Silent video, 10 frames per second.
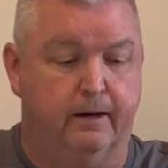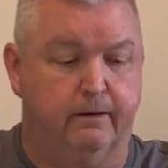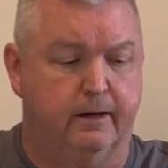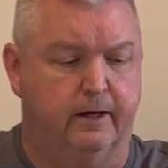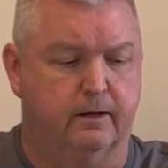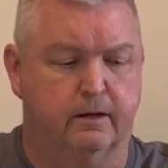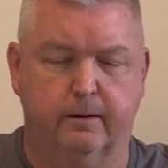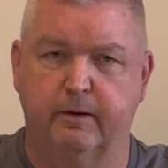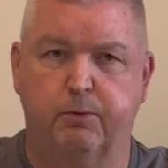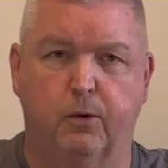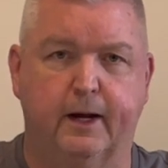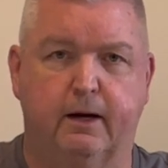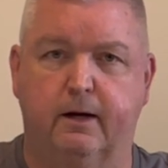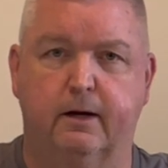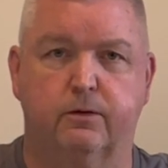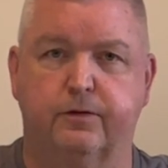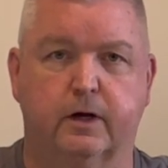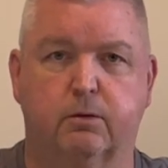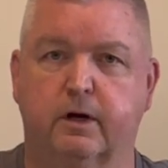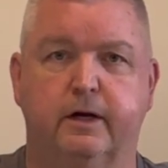And let me point out, I don't
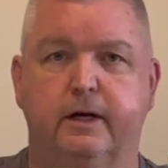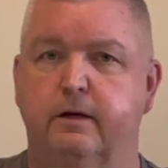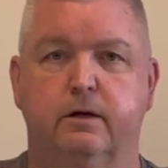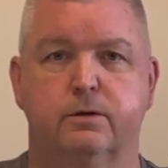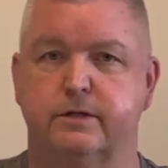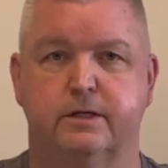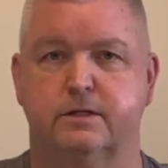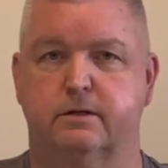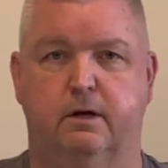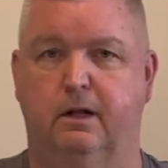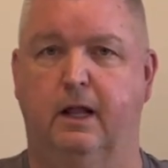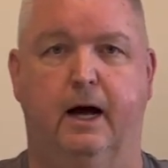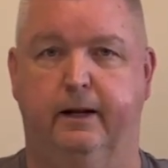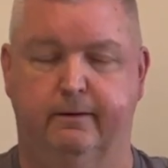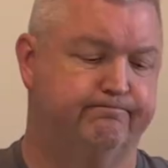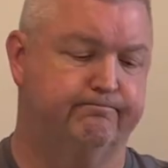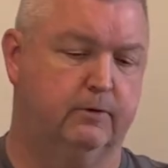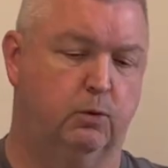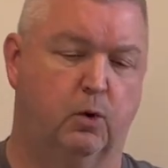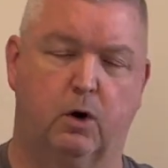think we're going to need to use this a lot.
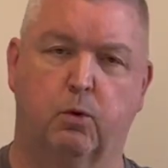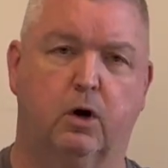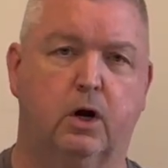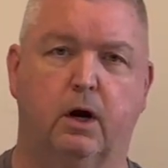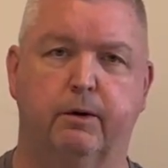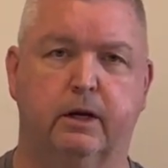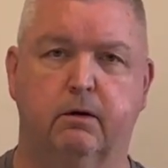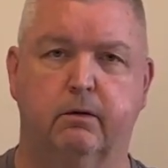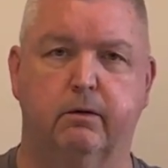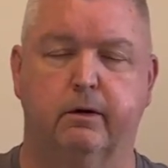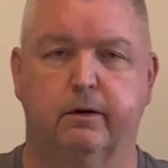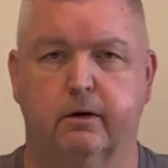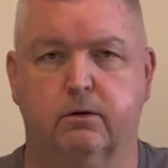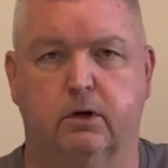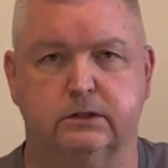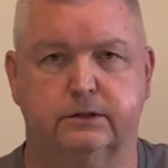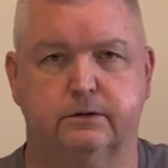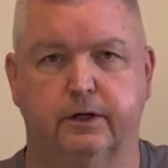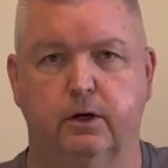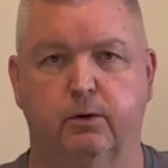Where we're going across
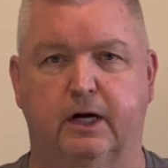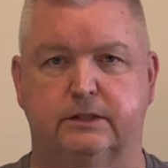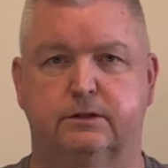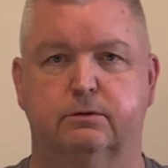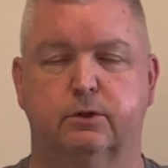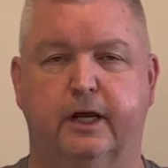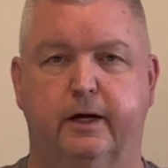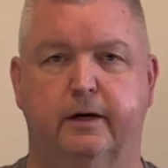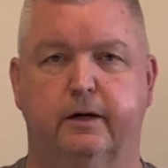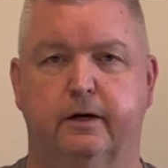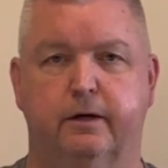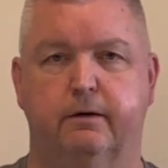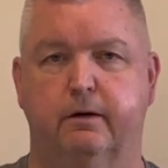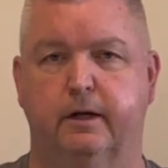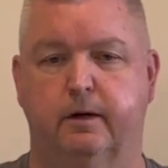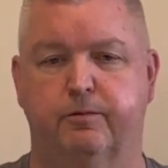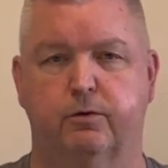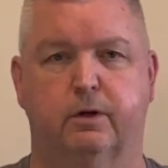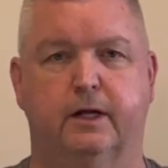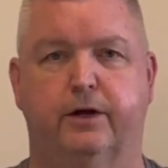the U.S. through Canada and up
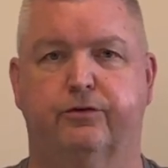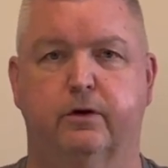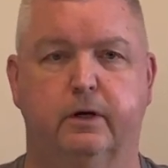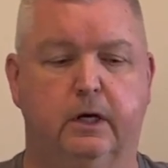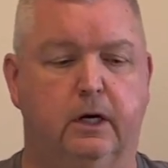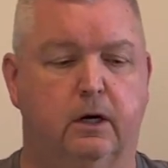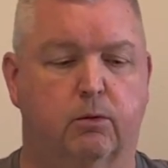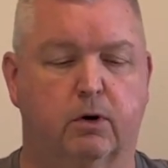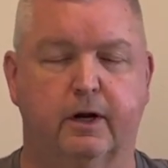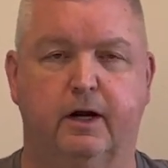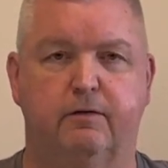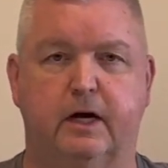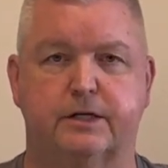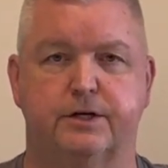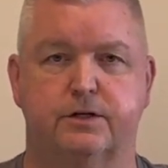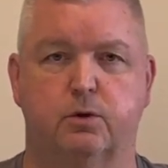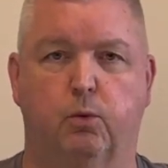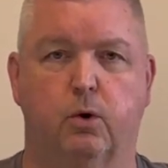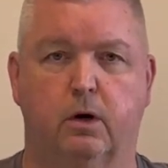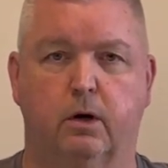through Alaska, we're going to have access to
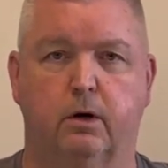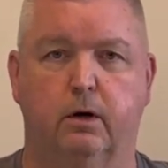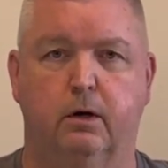water